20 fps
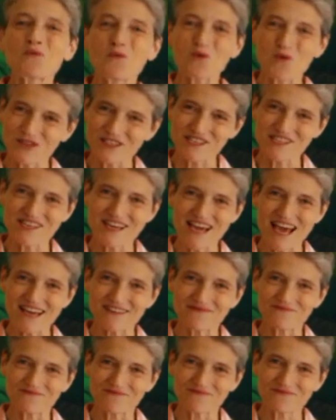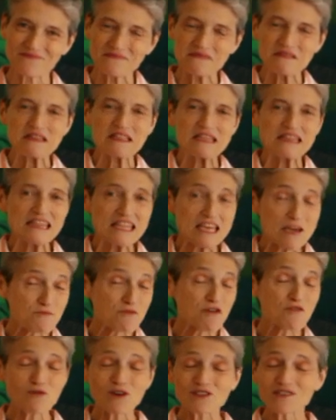Once again,
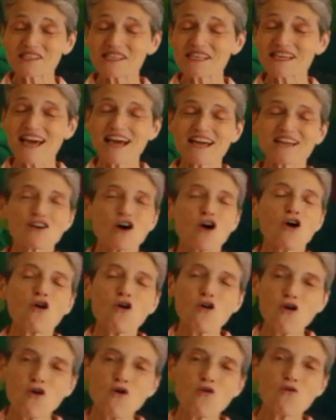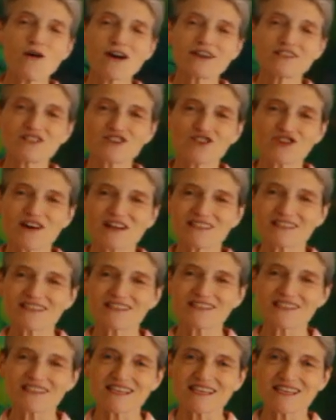Libra, once again, always trying
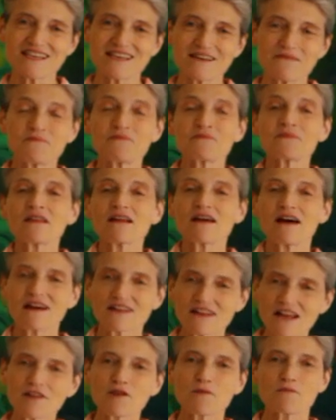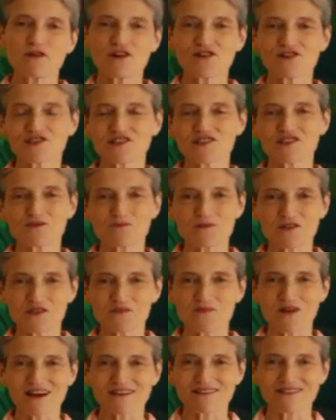to see another person's
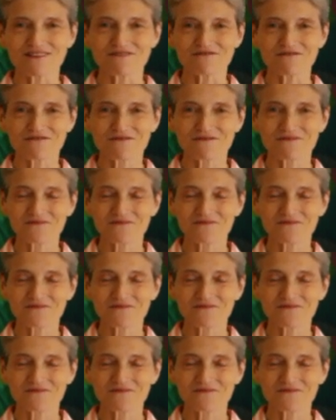perspective.